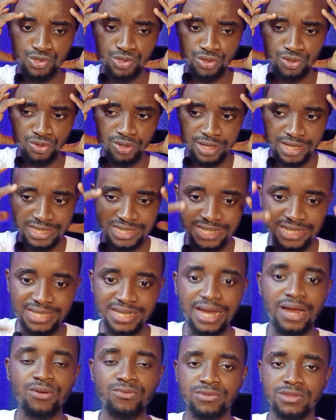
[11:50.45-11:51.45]
Put your
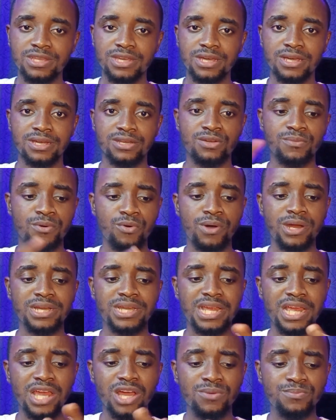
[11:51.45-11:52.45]
knowledge down there.
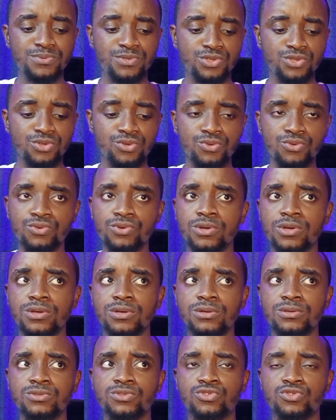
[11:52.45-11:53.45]
Number one, it helps
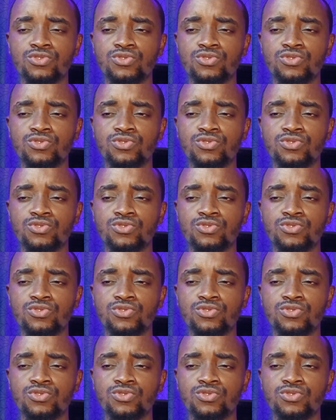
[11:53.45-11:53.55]
you